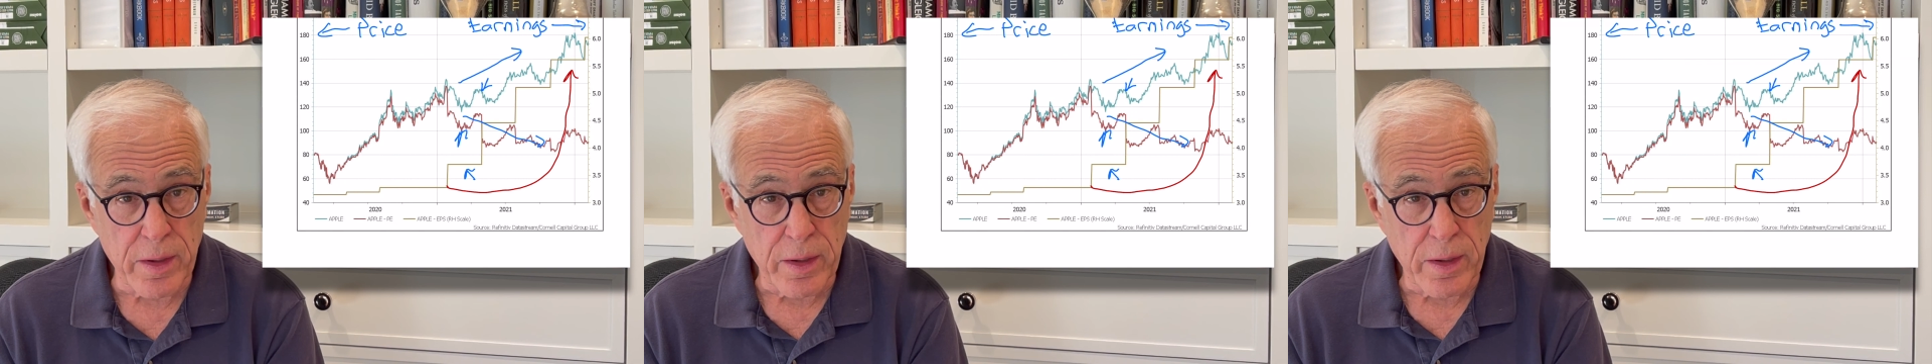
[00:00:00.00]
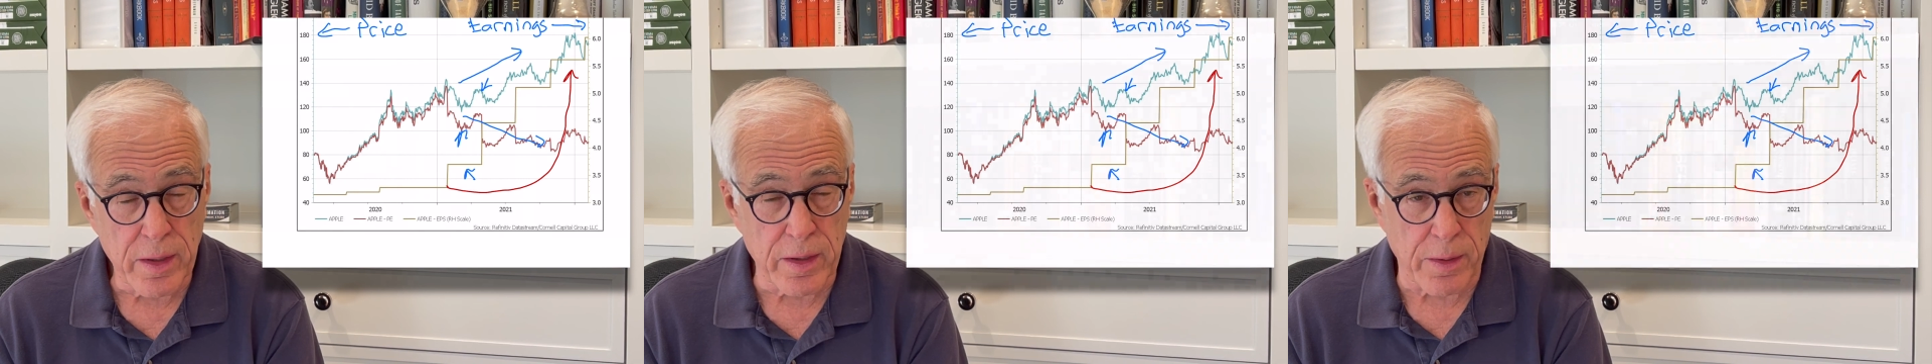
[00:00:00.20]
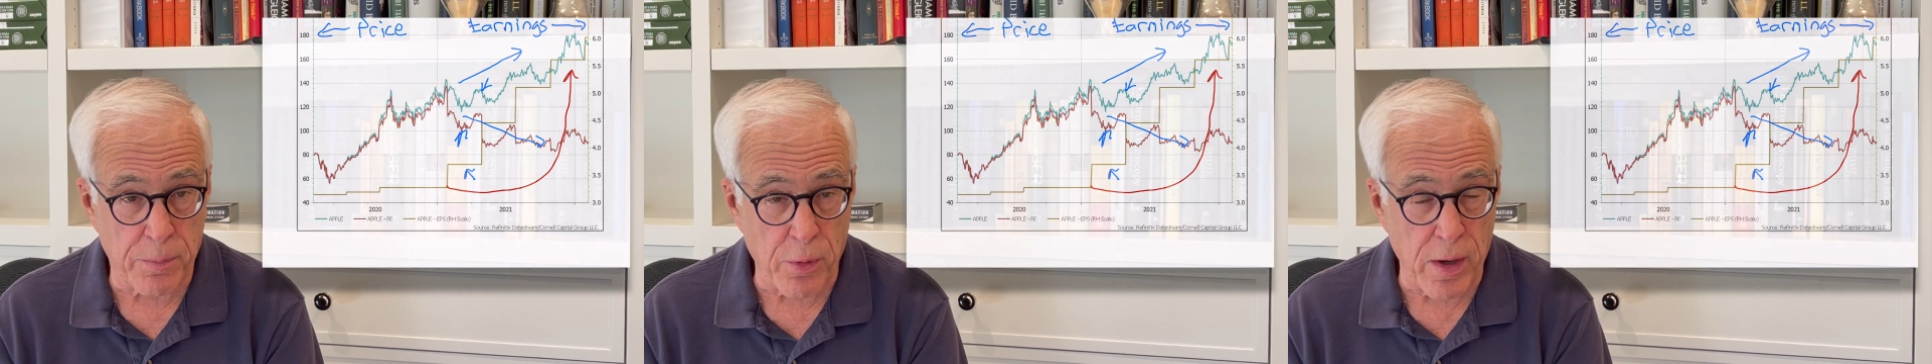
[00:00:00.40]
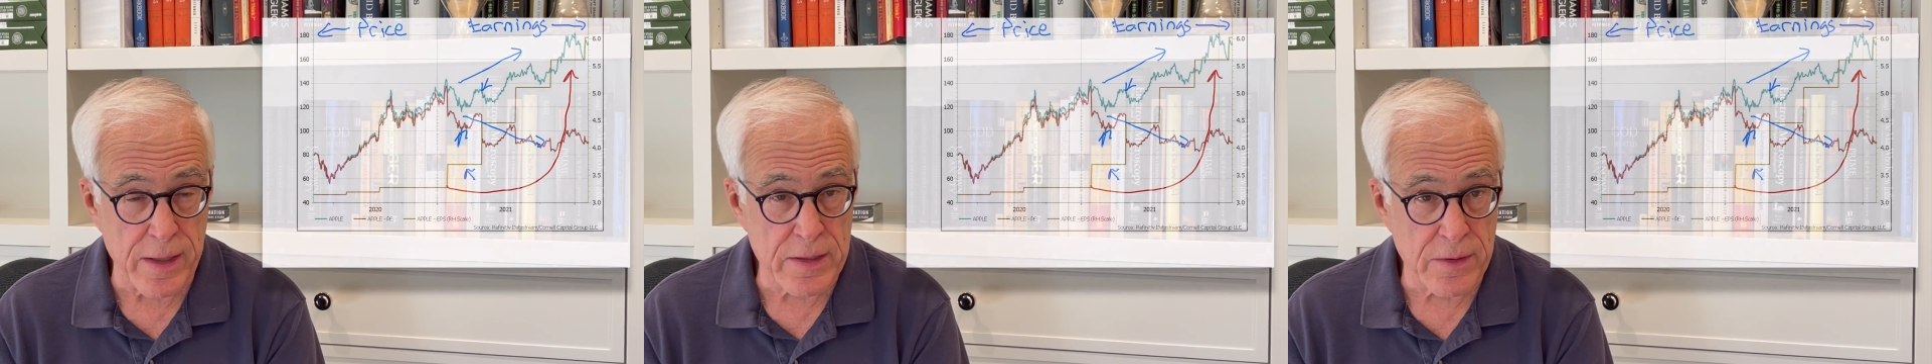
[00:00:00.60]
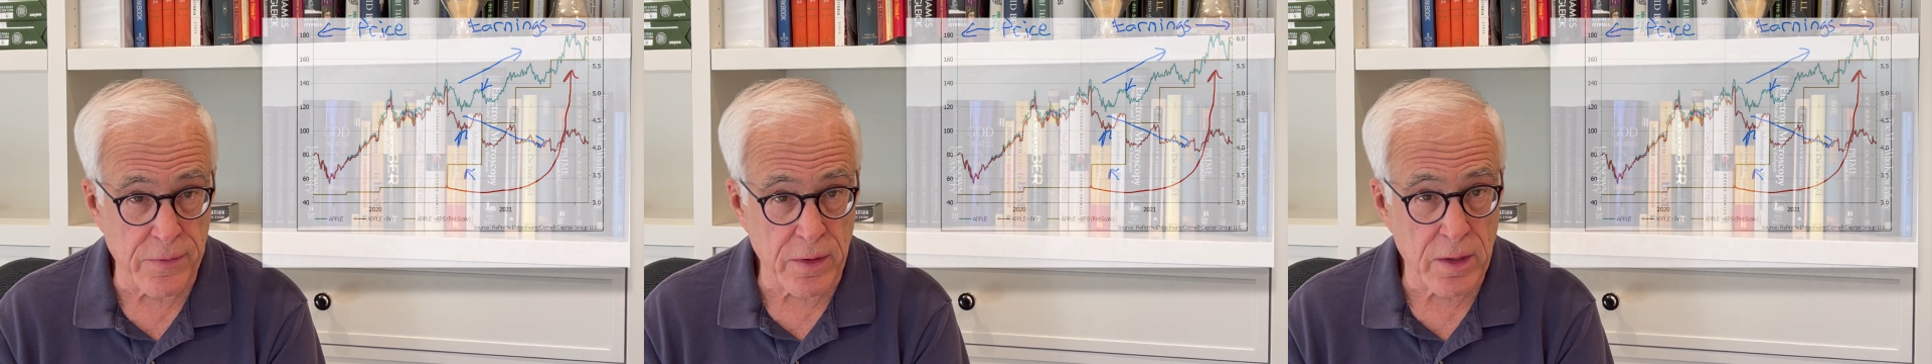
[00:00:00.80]
in the
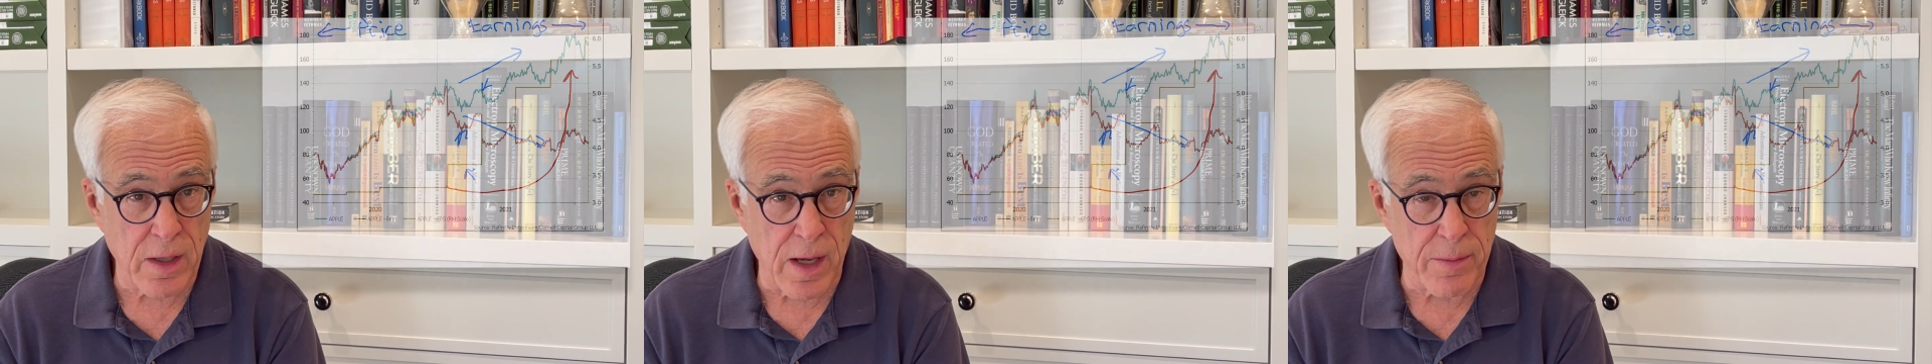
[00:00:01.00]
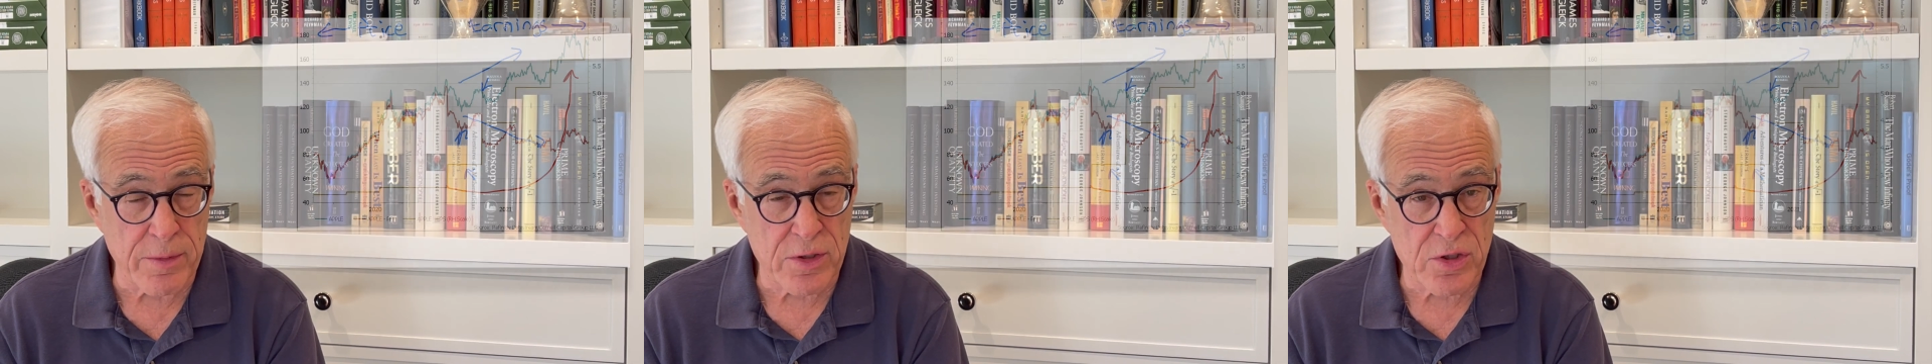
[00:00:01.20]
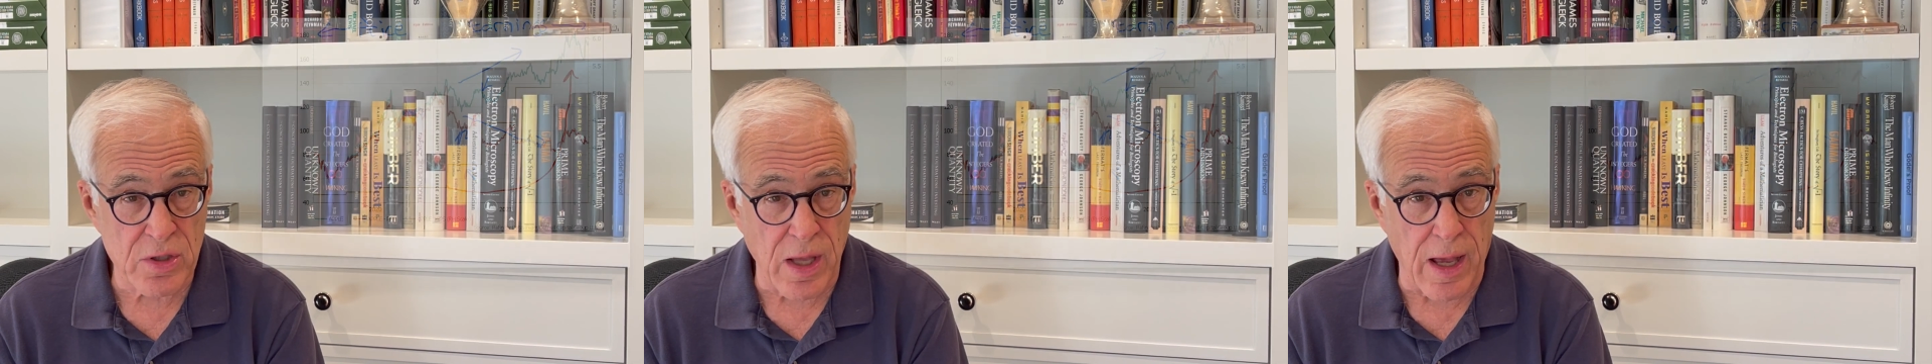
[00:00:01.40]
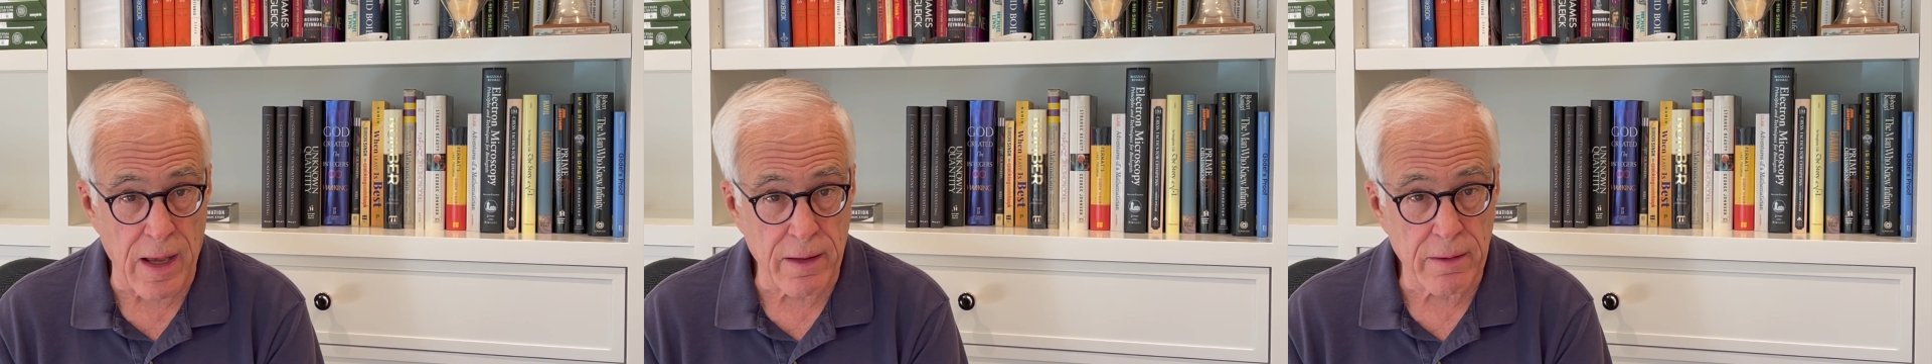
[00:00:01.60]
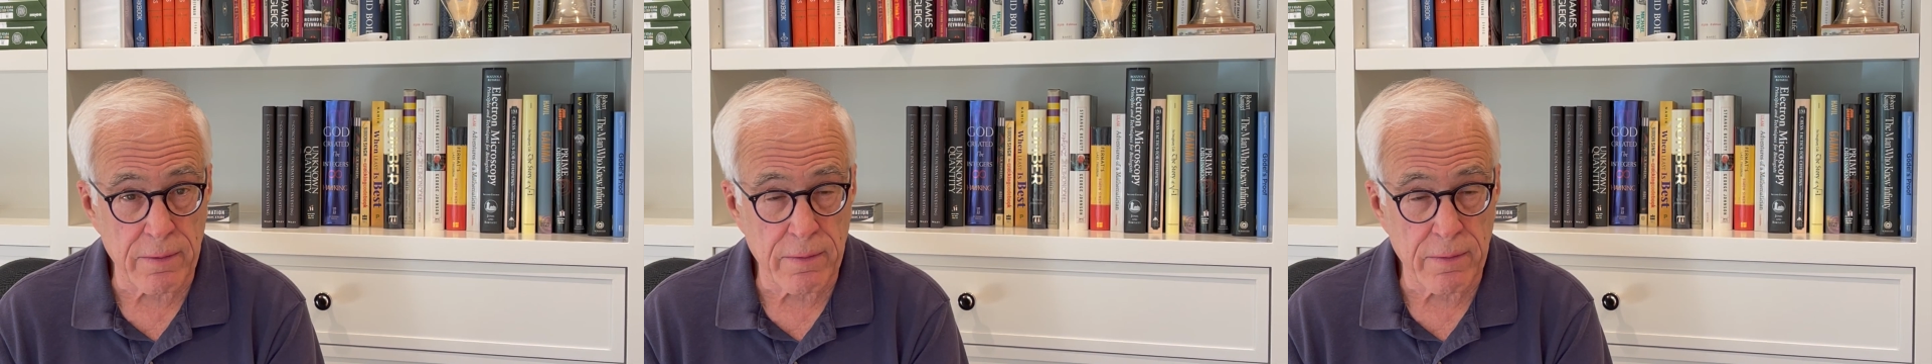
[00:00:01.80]
price of a common stock.